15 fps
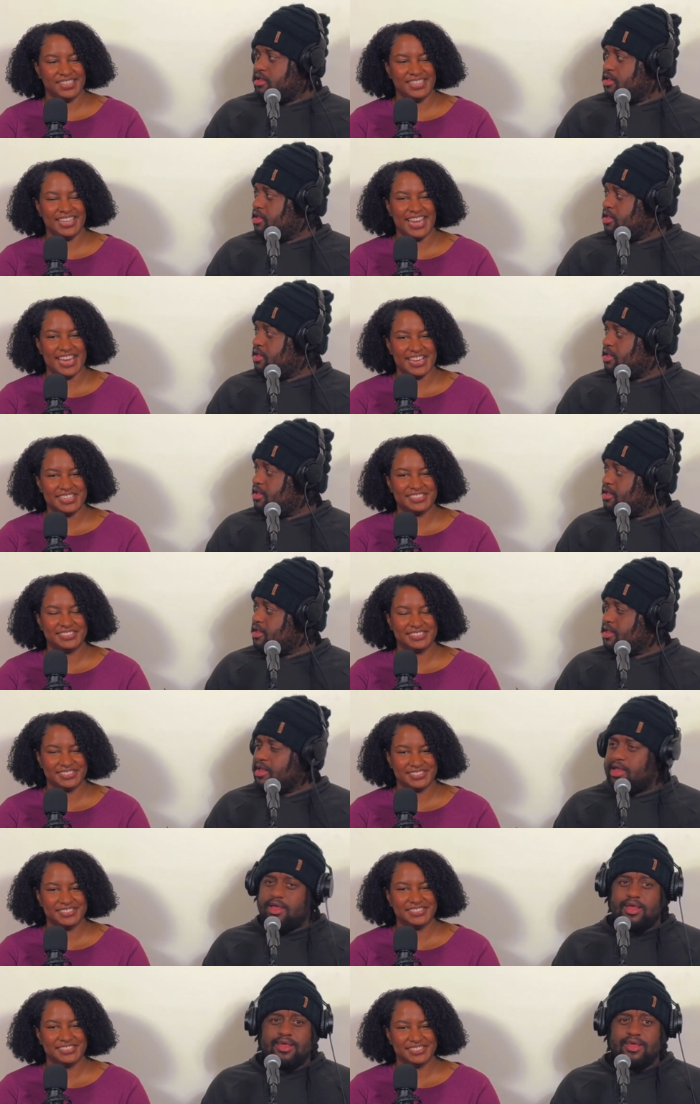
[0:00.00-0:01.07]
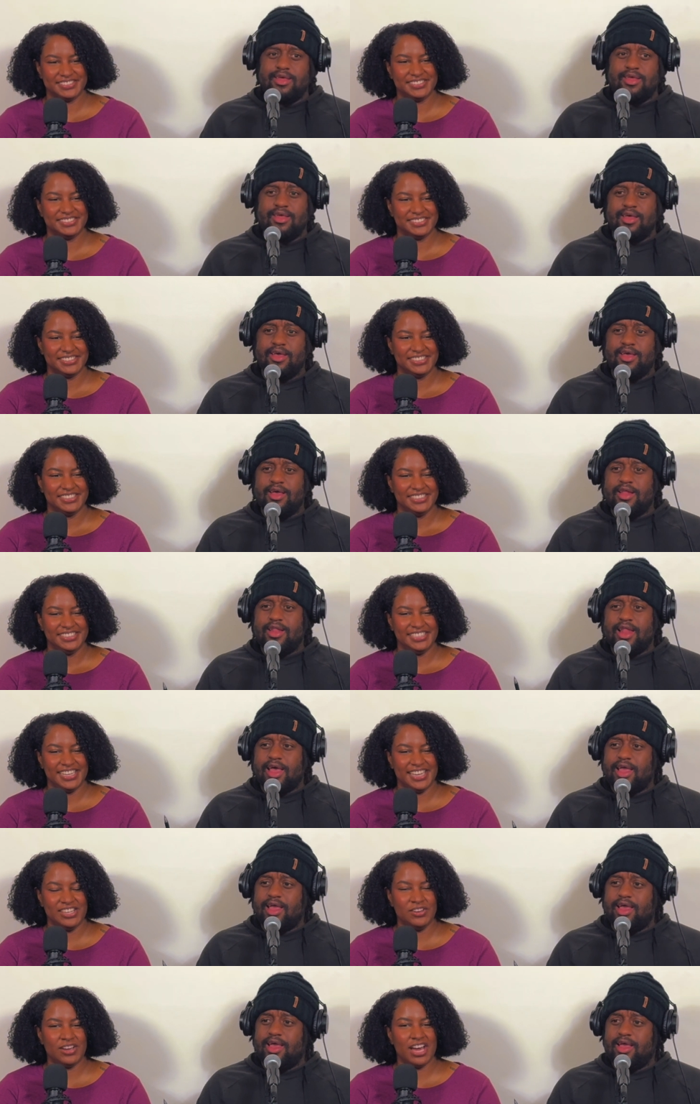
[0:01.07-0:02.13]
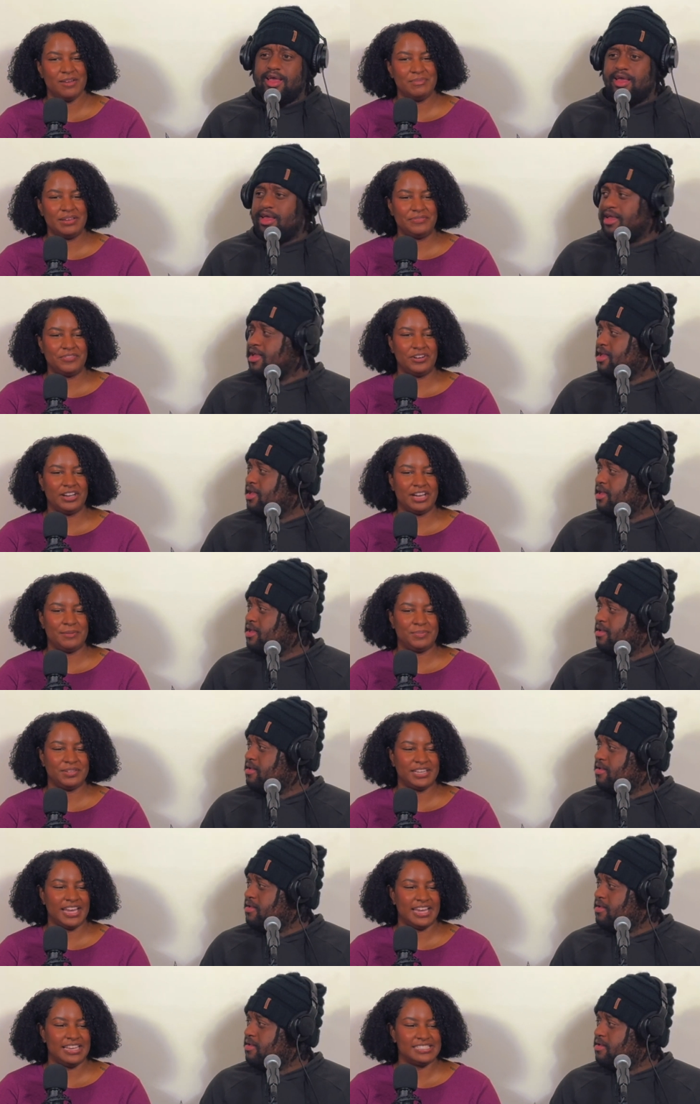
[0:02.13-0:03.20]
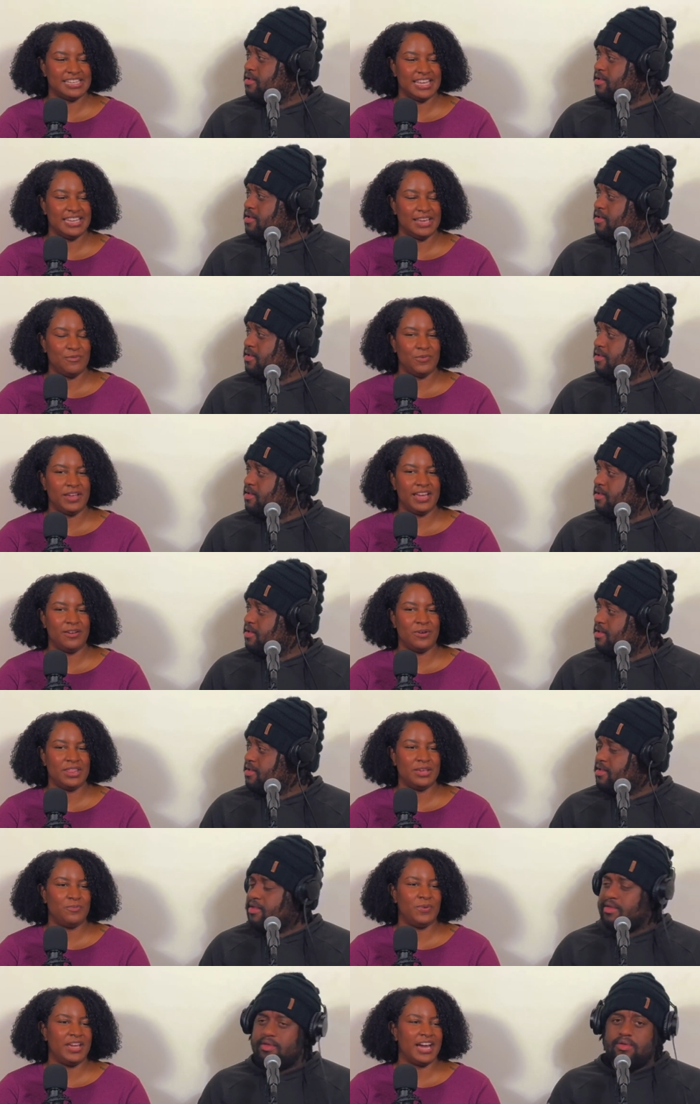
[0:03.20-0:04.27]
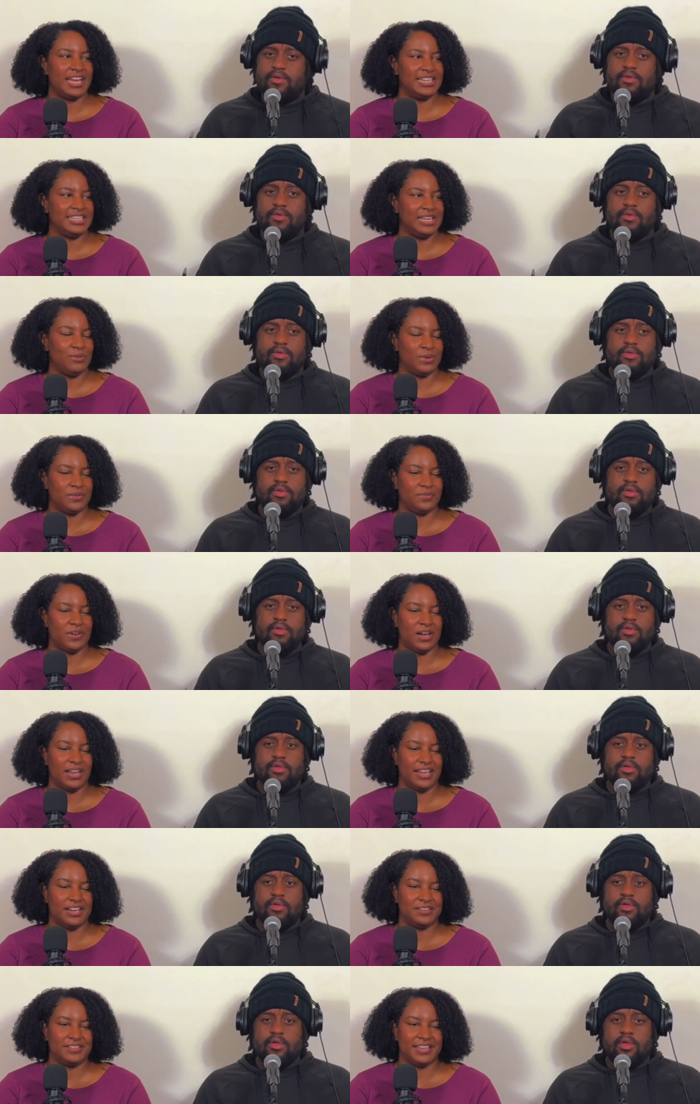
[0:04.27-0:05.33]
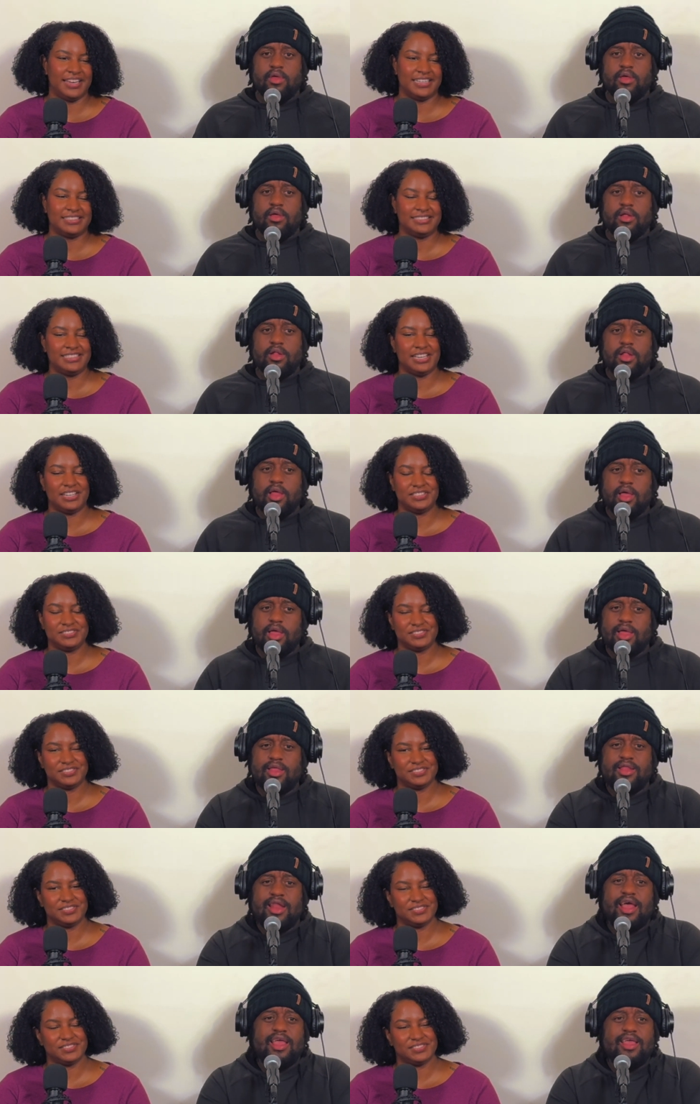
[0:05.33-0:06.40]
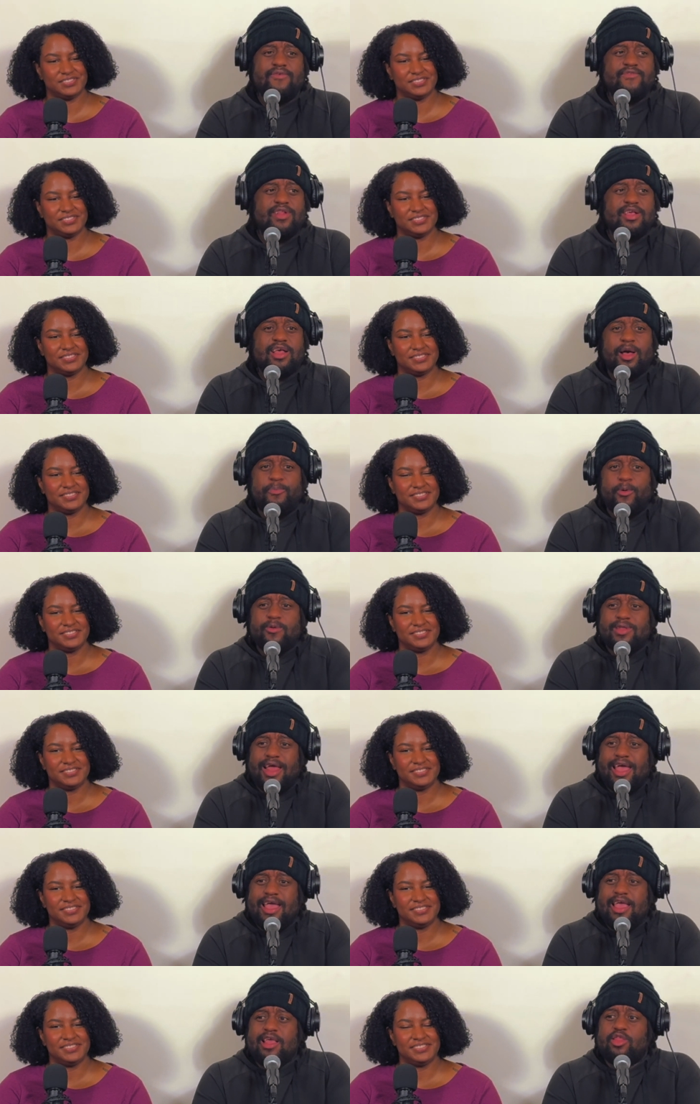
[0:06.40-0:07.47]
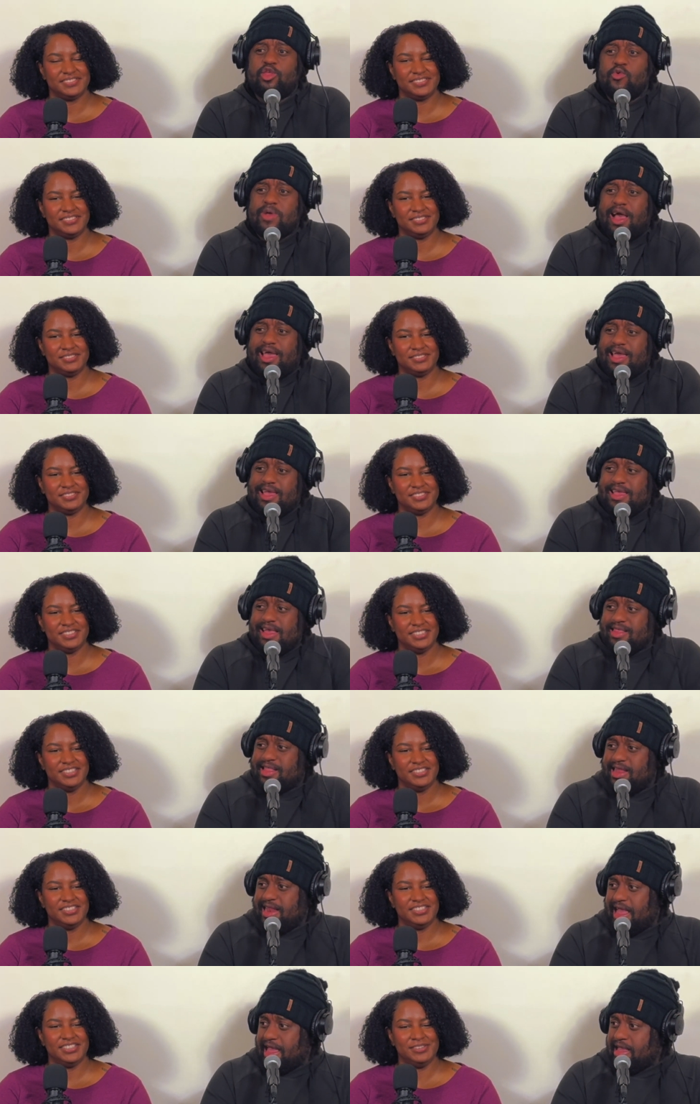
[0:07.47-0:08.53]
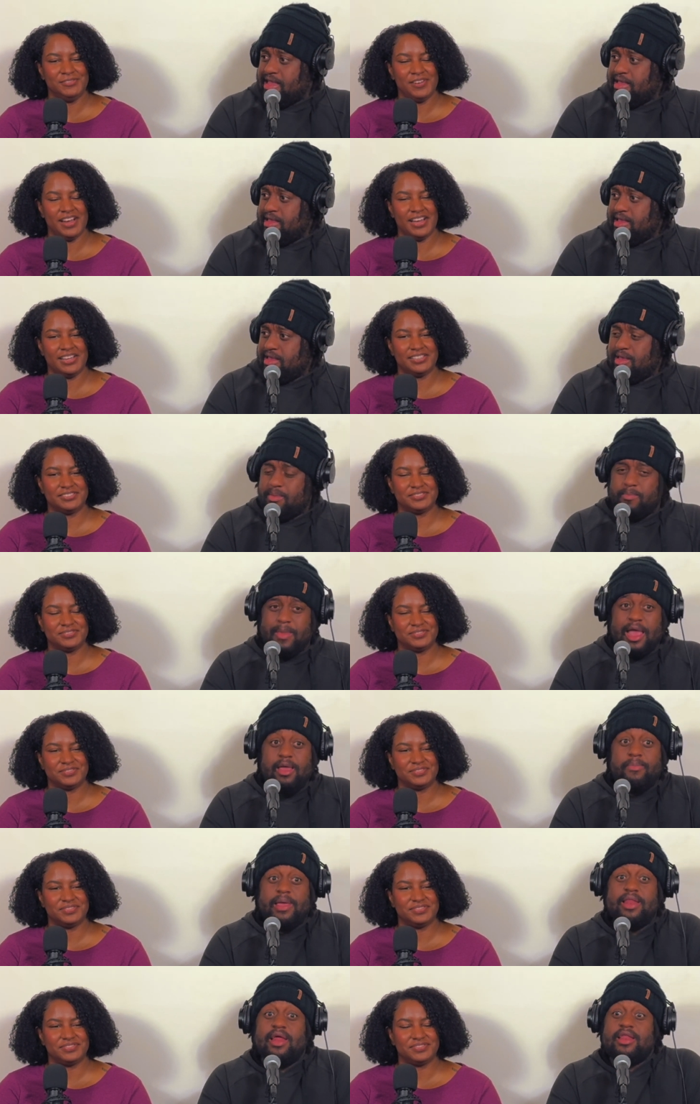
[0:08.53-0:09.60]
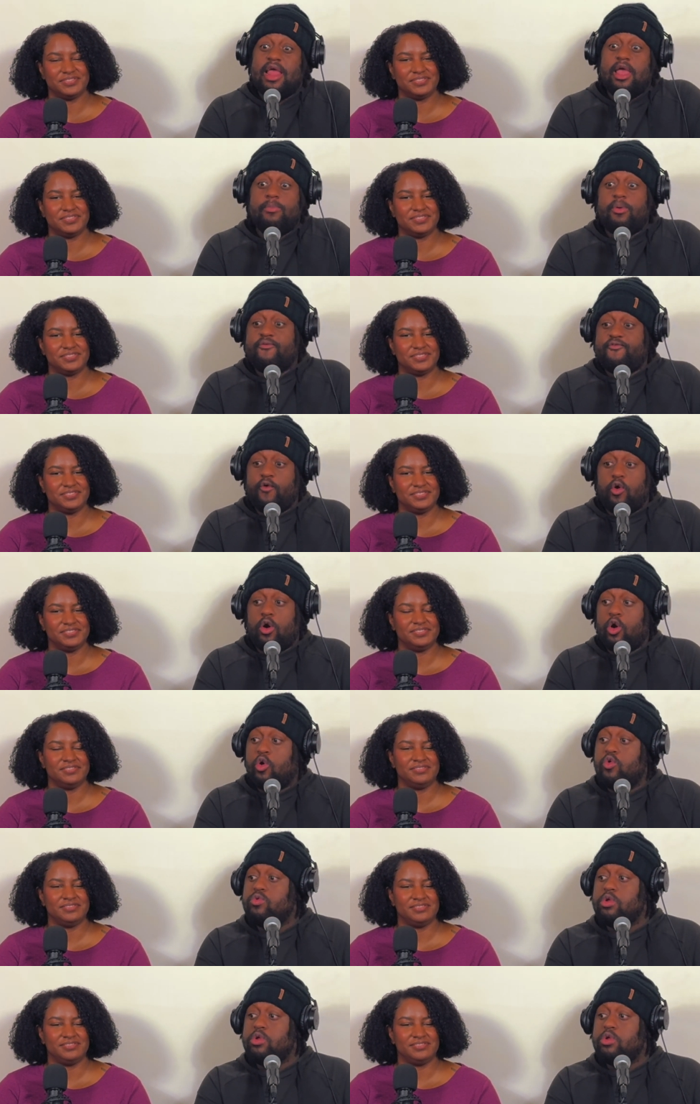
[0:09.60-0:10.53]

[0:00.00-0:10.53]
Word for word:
Speaker 1: Yeah. Like, yeah, you come in for a couple days and then we and then we got to deal with a
Speaker 2: fallout. Like, no, it's not even a couple days. You got here yesterday, right? Maybe the day before. Who